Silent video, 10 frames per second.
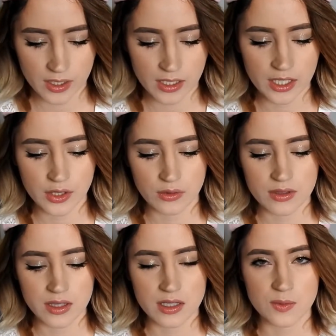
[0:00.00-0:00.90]
and I
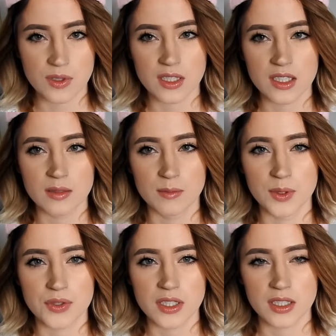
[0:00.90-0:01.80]
use this one
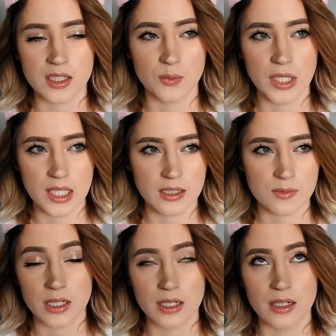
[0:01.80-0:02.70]
mostly on the weekends.